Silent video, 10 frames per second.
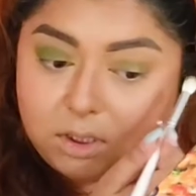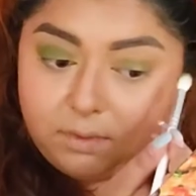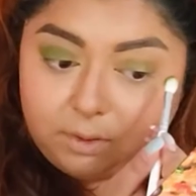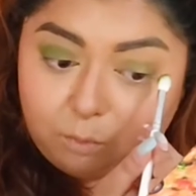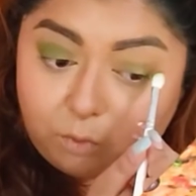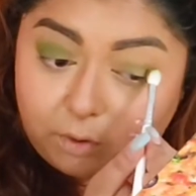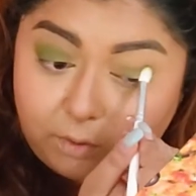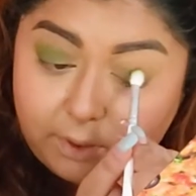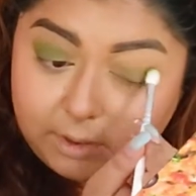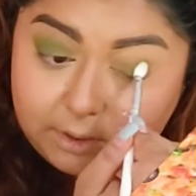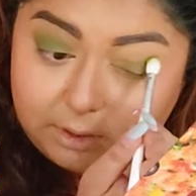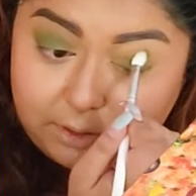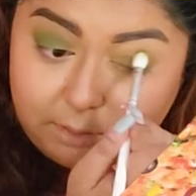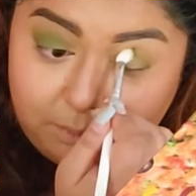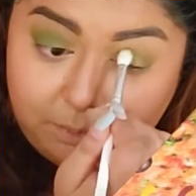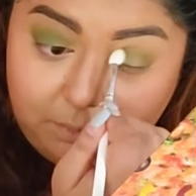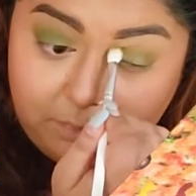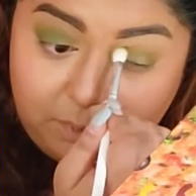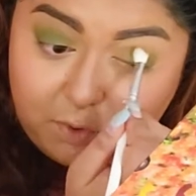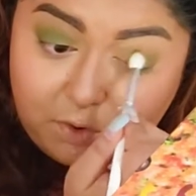it's even more crazier,
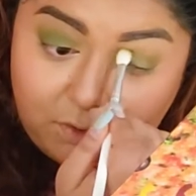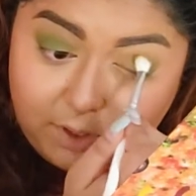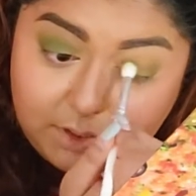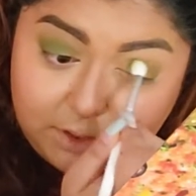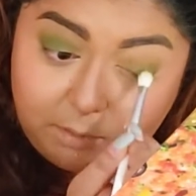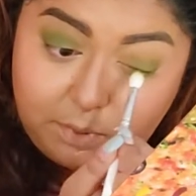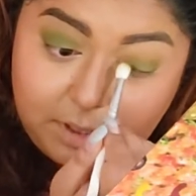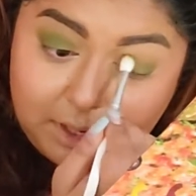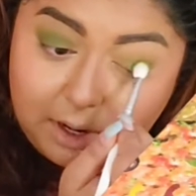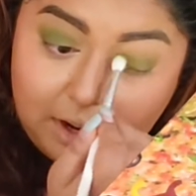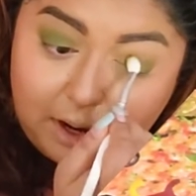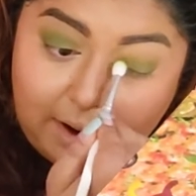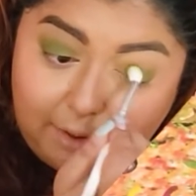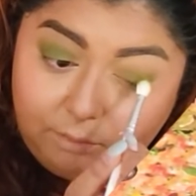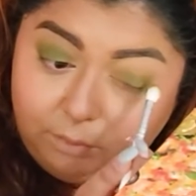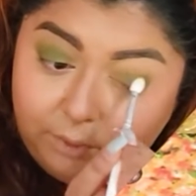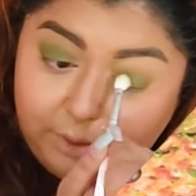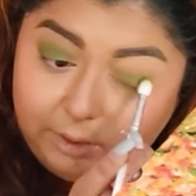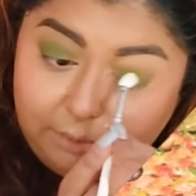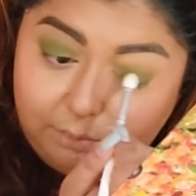even more crazier, but I
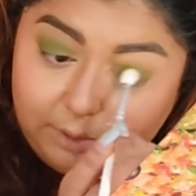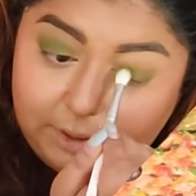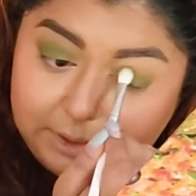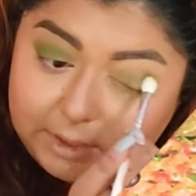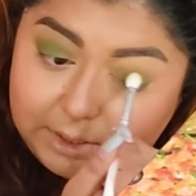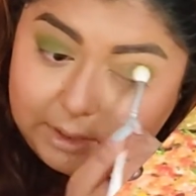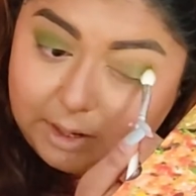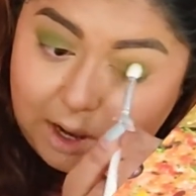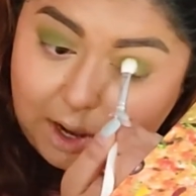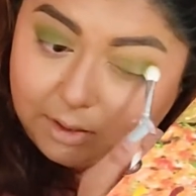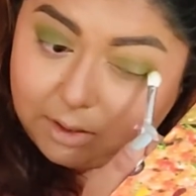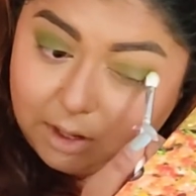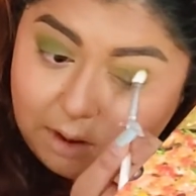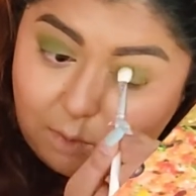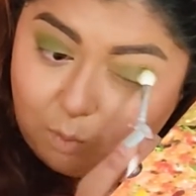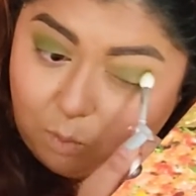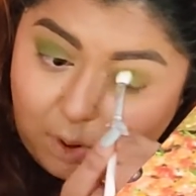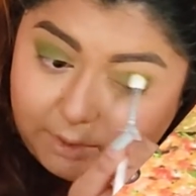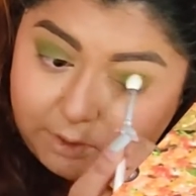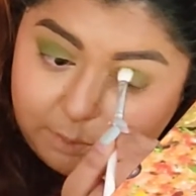really, really did not
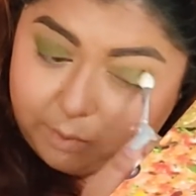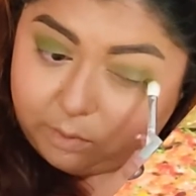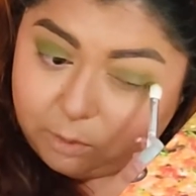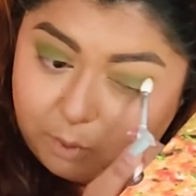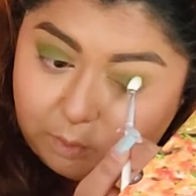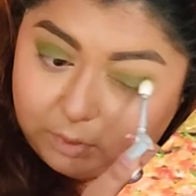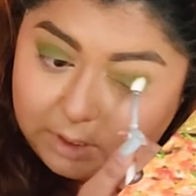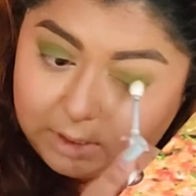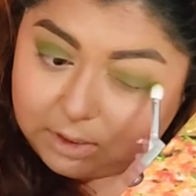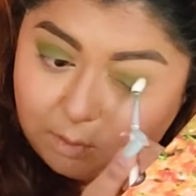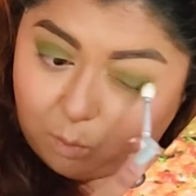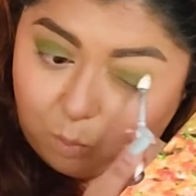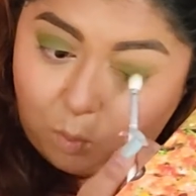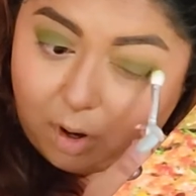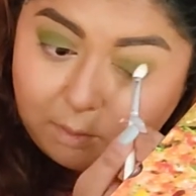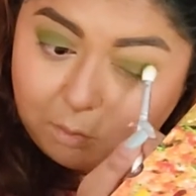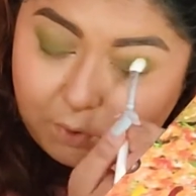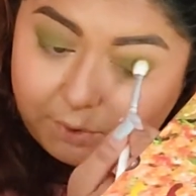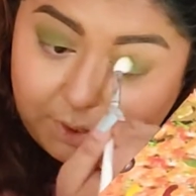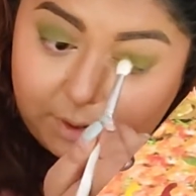want to postpone this one
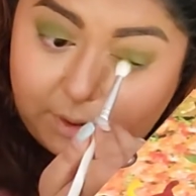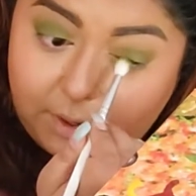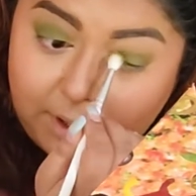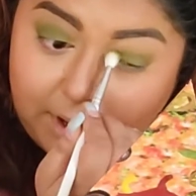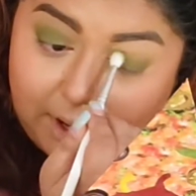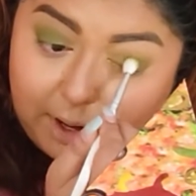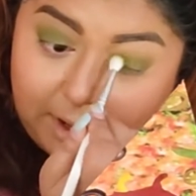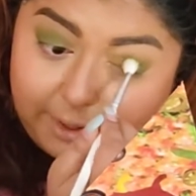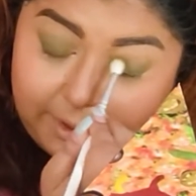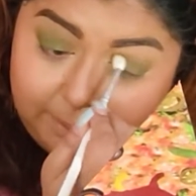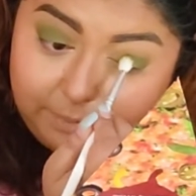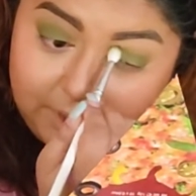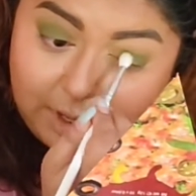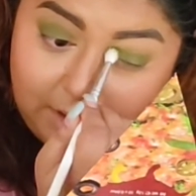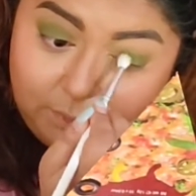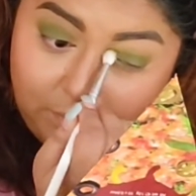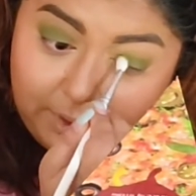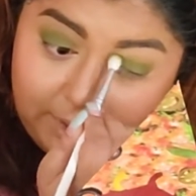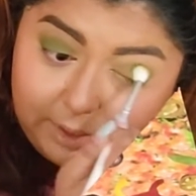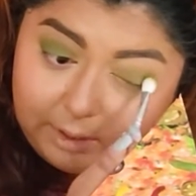more year. I am done
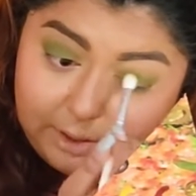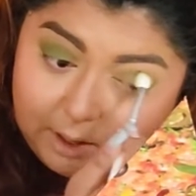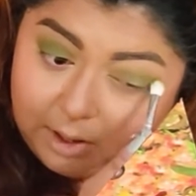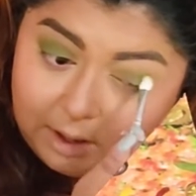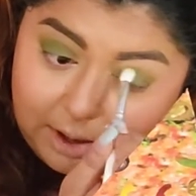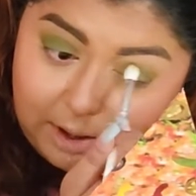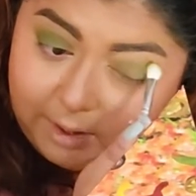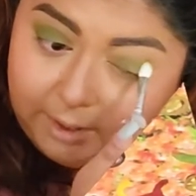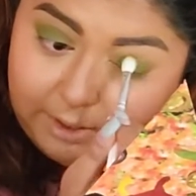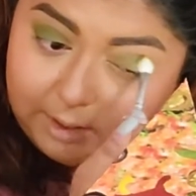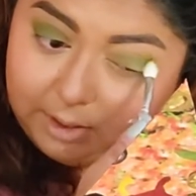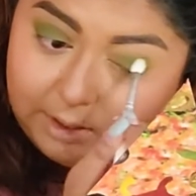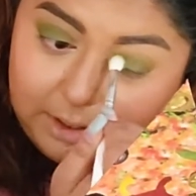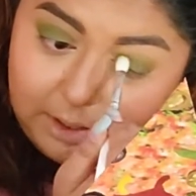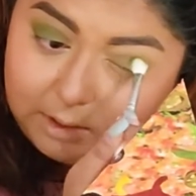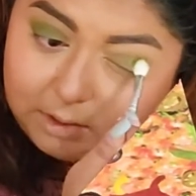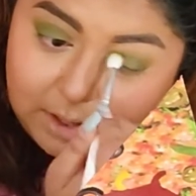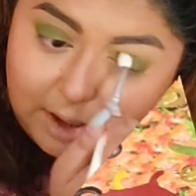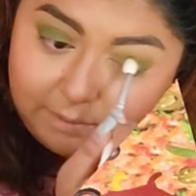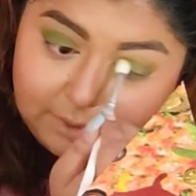waiting. I
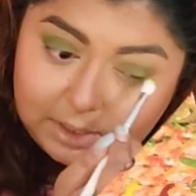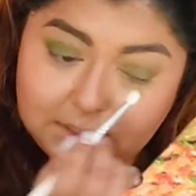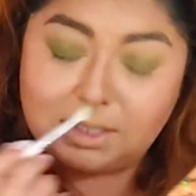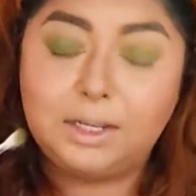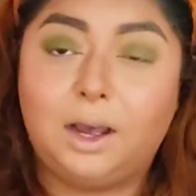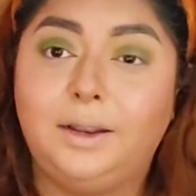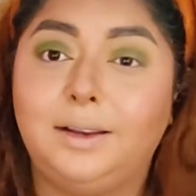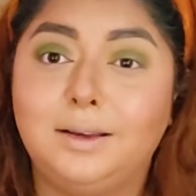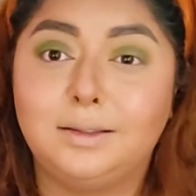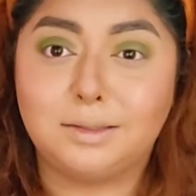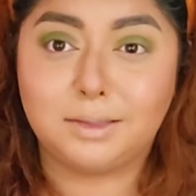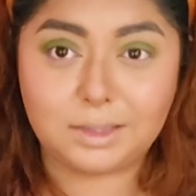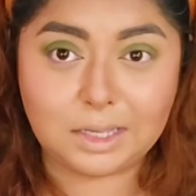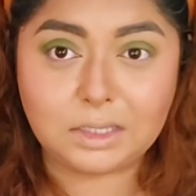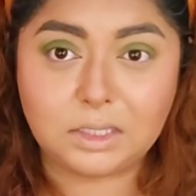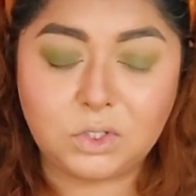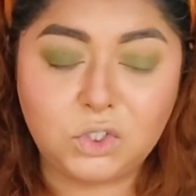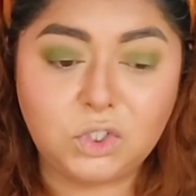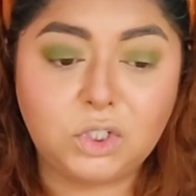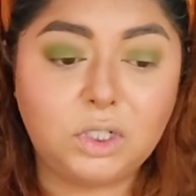need to have this done this
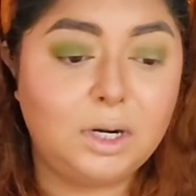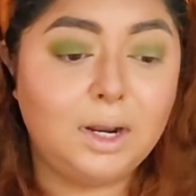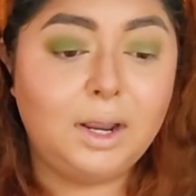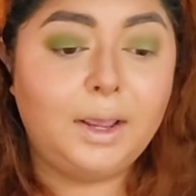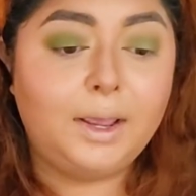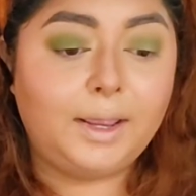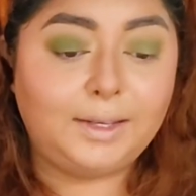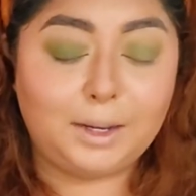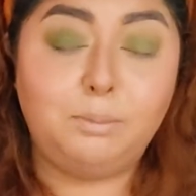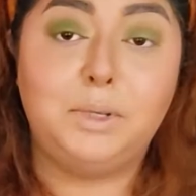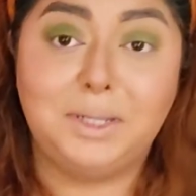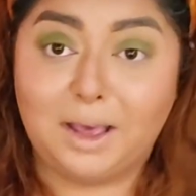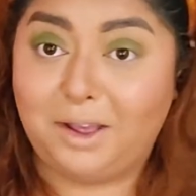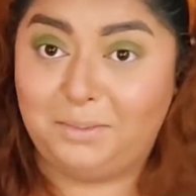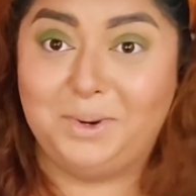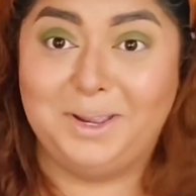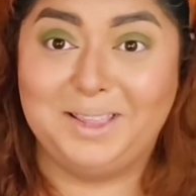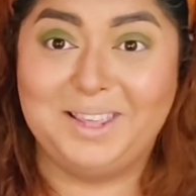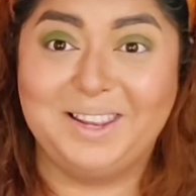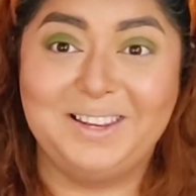year and then be done
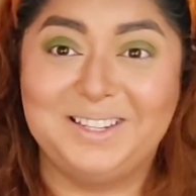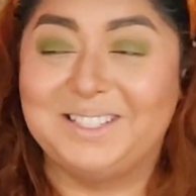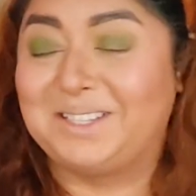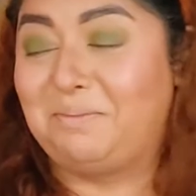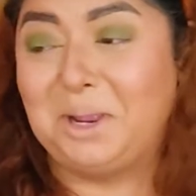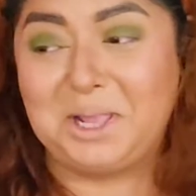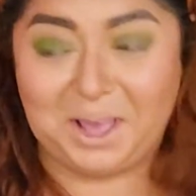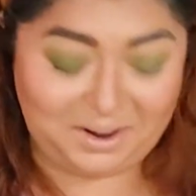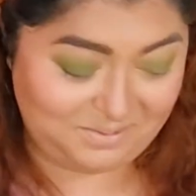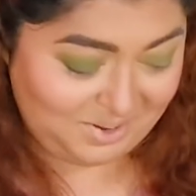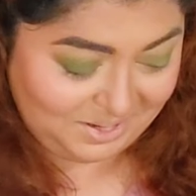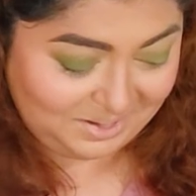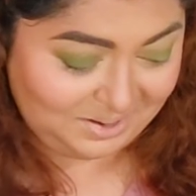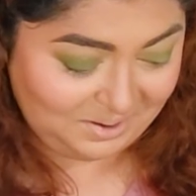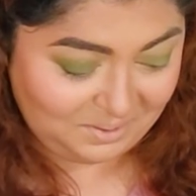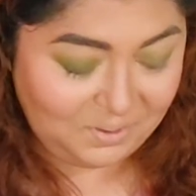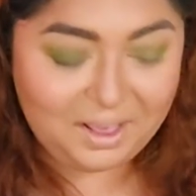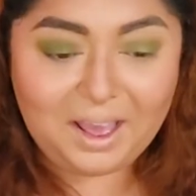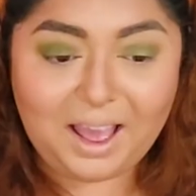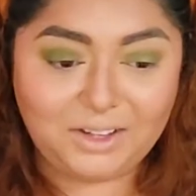with. Just be done with, you know.
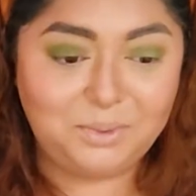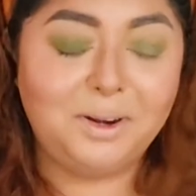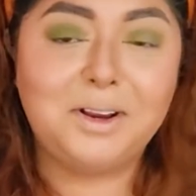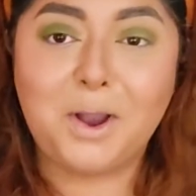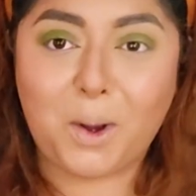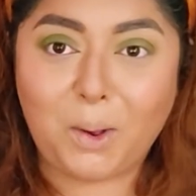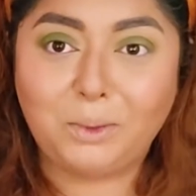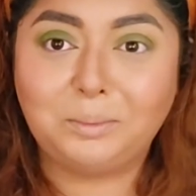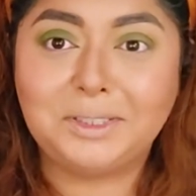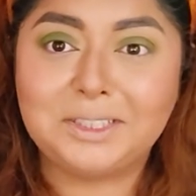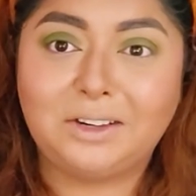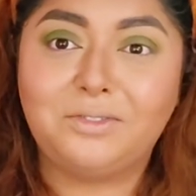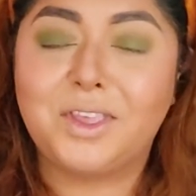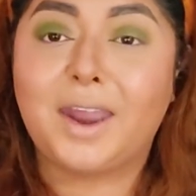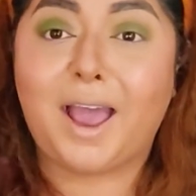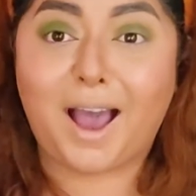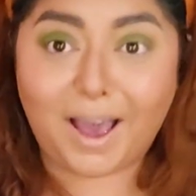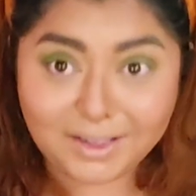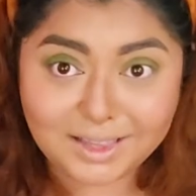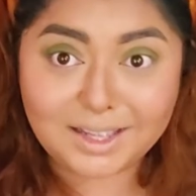I just want to call myself that
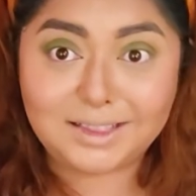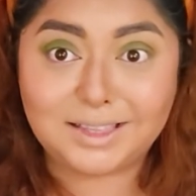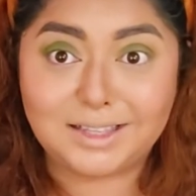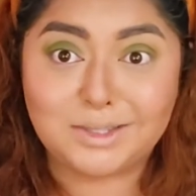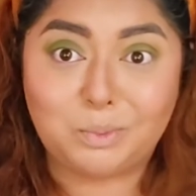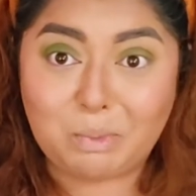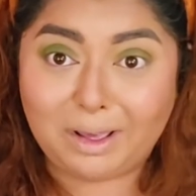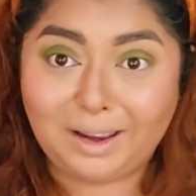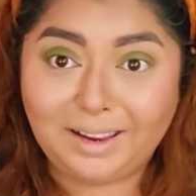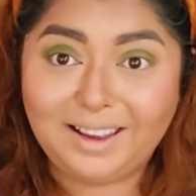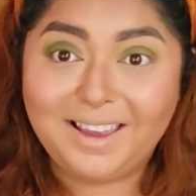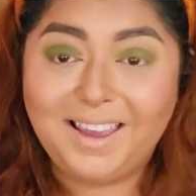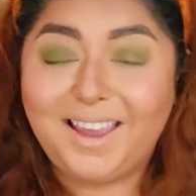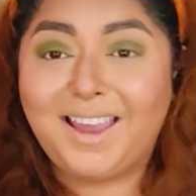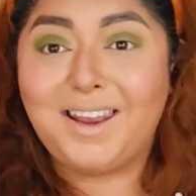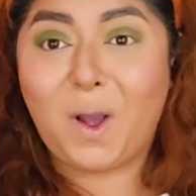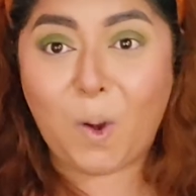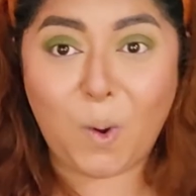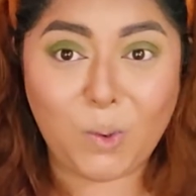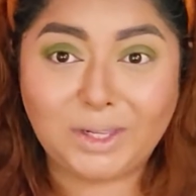I did this wedding and
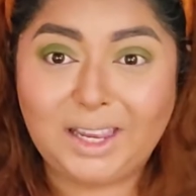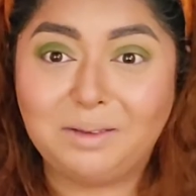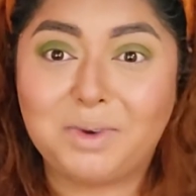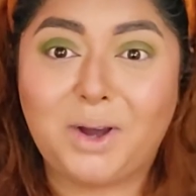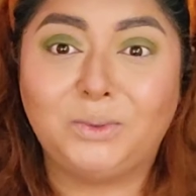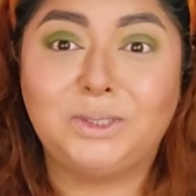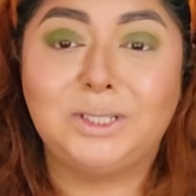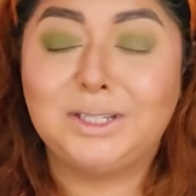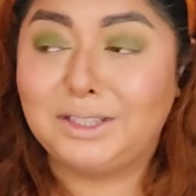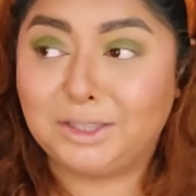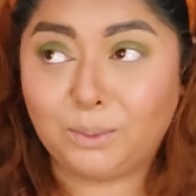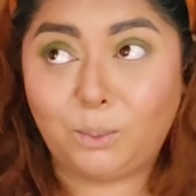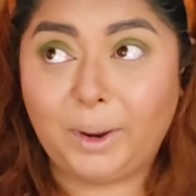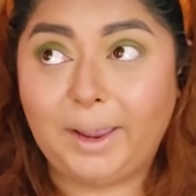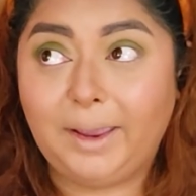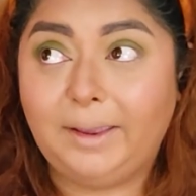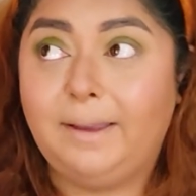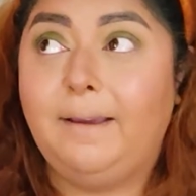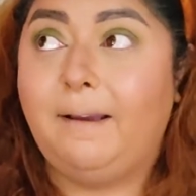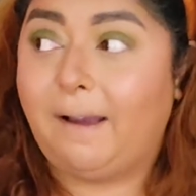all came out the
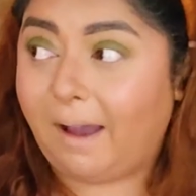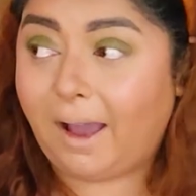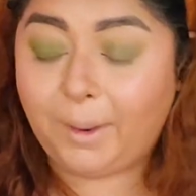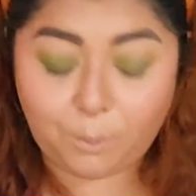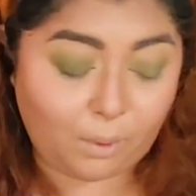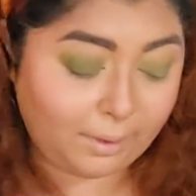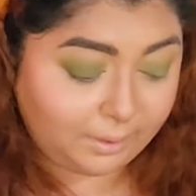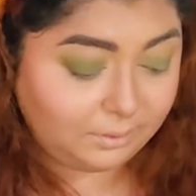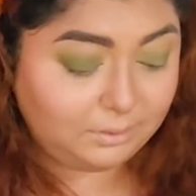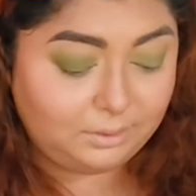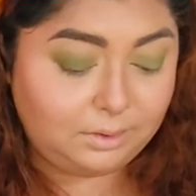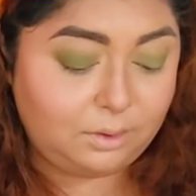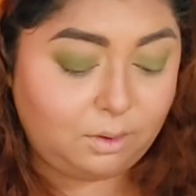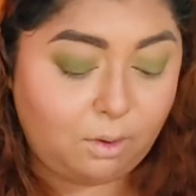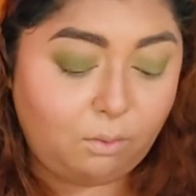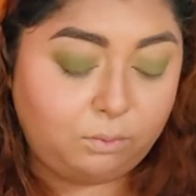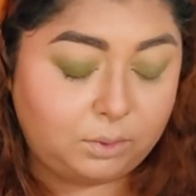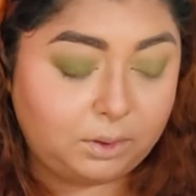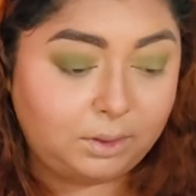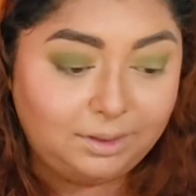way I want it, you know,
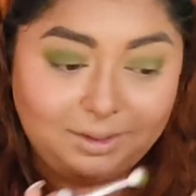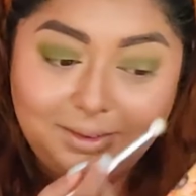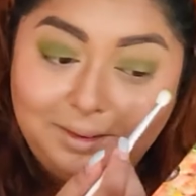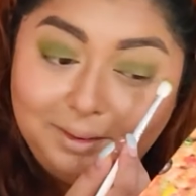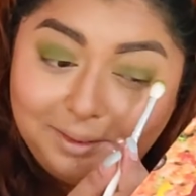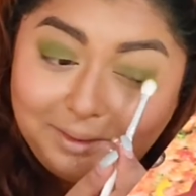hopefully. And